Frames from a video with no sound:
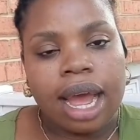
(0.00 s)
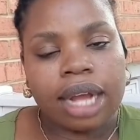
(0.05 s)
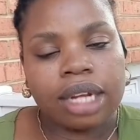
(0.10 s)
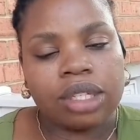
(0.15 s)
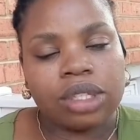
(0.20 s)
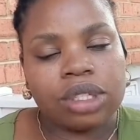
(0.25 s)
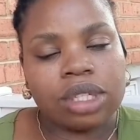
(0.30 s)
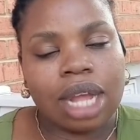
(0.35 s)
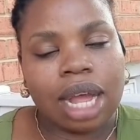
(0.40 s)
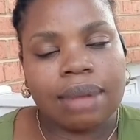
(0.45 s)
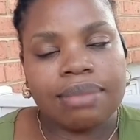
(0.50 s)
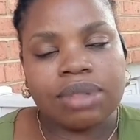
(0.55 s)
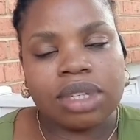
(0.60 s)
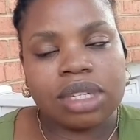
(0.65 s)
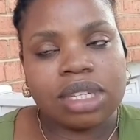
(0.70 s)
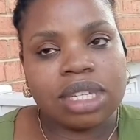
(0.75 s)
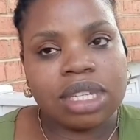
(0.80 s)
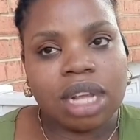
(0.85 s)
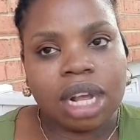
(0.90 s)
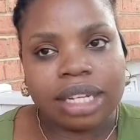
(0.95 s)
I'm
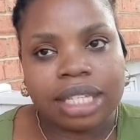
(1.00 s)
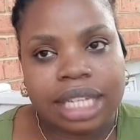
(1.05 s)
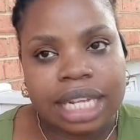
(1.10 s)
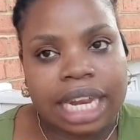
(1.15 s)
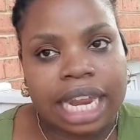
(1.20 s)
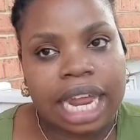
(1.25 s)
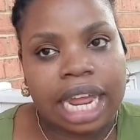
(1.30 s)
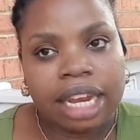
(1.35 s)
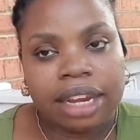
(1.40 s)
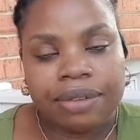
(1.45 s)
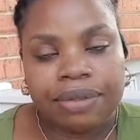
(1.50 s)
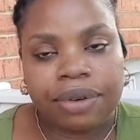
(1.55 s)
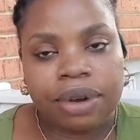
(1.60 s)
just not in any